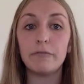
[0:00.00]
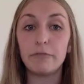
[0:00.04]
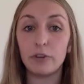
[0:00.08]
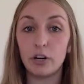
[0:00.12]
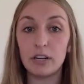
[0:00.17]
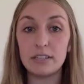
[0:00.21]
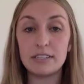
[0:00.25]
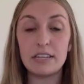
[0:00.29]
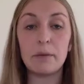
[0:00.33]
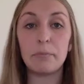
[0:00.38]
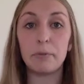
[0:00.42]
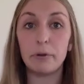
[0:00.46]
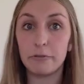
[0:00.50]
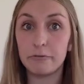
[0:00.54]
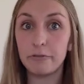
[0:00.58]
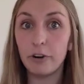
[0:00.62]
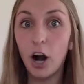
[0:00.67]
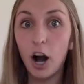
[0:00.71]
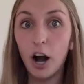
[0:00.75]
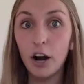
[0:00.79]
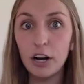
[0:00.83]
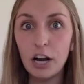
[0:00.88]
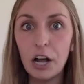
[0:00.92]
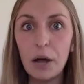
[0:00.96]
for example, for
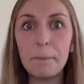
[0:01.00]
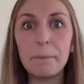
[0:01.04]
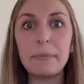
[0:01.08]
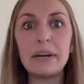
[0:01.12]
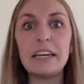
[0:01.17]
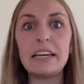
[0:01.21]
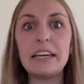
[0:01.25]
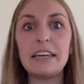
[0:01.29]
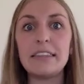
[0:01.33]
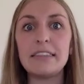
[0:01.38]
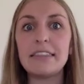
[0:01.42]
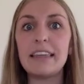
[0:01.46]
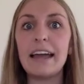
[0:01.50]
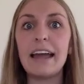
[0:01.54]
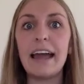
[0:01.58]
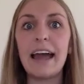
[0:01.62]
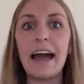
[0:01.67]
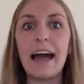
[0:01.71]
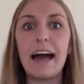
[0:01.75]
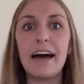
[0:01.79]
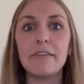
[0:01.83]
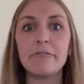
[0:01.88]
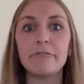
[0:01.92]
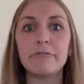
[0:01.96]
our company, they
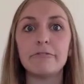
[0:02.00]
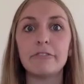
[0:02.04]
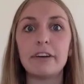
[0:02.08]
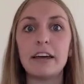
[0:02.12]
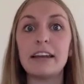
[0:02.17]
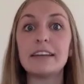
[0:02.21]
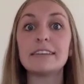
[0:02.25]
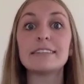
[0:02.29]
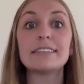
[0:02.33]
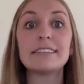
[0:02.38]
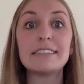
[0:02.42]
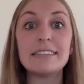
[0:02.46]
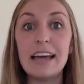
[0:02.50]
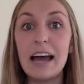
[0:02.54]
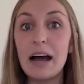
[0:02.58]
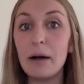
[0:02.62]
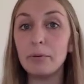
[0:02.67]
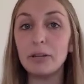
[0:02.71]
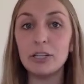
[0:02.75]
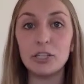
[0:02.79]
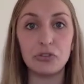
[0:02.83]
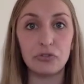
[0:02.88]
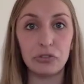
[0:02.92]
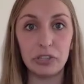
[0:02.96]
have an
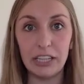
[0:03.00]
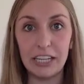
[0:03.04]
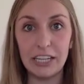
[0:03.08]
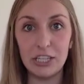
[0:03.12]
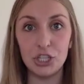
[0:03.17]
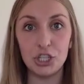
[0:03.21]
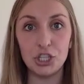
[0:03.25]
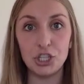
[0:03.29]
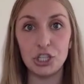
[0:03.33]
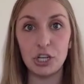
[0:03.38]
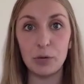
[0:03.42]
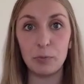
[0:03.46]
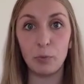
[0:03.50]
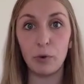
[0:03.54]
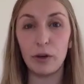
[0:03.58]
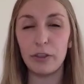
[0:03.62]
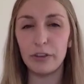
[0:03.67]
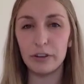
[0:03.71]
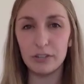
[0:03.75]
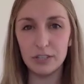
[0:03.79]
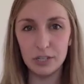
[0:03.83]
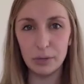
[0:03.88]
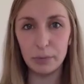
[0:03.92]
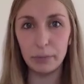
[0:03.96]
established relationship with
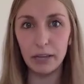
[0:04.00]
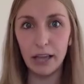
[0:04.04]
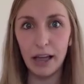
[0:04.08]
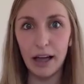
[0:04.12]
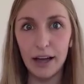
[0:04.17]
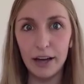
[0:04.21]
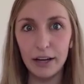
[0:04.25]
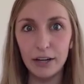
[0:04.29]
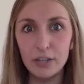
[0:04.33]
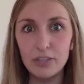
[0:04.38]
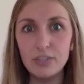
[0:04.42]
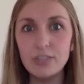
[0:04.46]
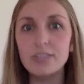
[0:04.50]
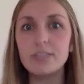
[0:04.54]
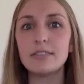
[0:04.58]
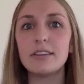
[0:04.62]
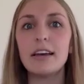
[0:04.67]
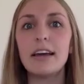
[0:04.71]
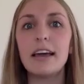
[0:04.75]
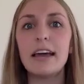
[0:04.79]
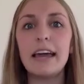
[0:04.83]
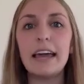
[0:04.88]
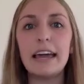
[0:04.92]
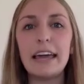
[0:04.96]
their suppliers,
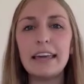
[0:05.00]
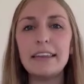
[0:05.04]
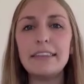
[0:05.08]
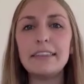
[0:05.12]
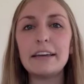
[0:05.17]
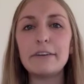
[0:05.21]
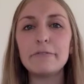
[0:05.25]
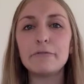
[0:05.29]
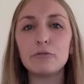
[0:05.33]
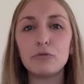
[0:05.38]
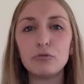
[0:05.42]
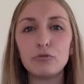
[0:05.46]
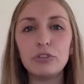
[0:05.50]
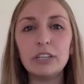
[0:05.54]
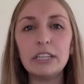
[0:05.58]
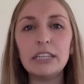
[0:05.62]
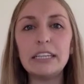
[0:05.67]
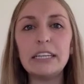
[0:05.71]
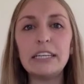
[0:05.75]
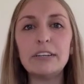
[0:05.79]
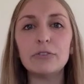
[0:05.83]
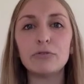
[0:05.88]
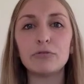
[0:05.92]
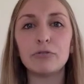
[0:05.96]
and they've
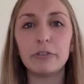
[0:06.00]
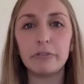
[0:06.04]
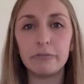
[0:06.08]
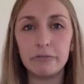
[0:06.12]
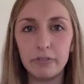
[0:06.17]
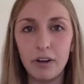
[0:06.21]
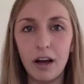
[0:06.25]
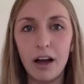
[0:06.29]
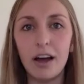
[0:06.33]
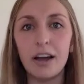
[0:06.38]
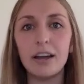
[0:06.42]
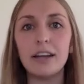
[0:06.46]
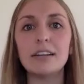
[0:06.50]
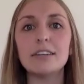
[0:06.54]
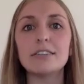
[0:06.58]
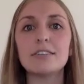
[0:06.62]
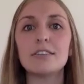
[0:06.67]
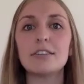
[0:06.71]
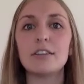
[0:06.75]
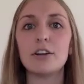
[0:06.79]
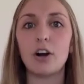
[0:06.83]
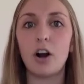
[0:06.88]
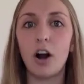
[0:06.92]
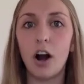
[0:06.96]
really refined
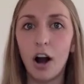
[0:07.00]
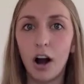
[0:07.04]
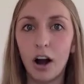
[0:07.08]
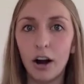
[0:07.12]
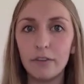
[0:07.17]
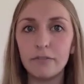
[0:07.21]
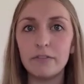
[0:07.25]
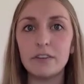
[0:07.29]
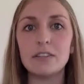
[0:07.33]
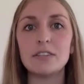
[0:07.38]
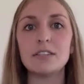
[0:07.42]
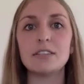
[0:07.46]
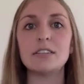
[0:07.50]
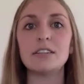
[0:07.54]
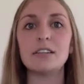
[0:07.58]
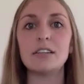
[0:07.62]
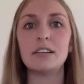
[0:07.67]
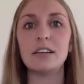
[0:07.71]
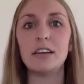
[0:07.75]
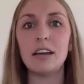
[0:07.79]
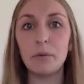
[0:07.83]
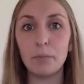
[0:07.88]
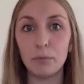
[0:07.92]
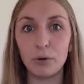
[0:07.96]
their
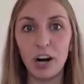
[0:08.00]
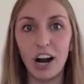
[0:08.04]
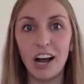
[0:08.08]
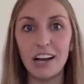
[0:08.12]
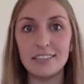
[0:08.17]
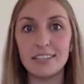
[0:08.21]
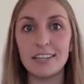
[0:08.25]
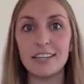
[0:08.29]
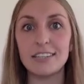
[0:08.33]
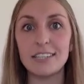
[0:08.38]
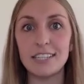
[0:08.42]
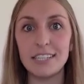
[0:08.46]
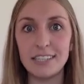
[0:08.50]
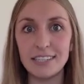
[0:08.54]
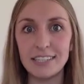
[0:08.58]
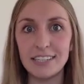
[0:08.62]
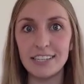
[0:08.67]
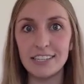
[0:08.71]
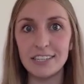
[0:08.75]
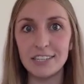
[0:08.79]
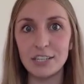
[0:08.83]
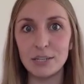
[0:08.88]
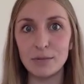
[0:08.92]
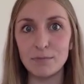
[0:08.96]
harvesting and processing
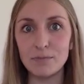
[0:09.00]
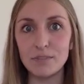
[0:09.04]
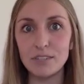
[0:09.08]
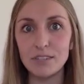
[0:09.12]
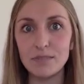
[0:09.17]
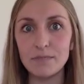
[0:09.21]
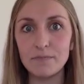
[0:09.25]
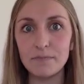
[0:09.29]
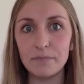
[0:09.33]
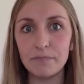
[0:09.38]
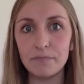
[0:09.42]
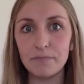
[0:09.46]
systems.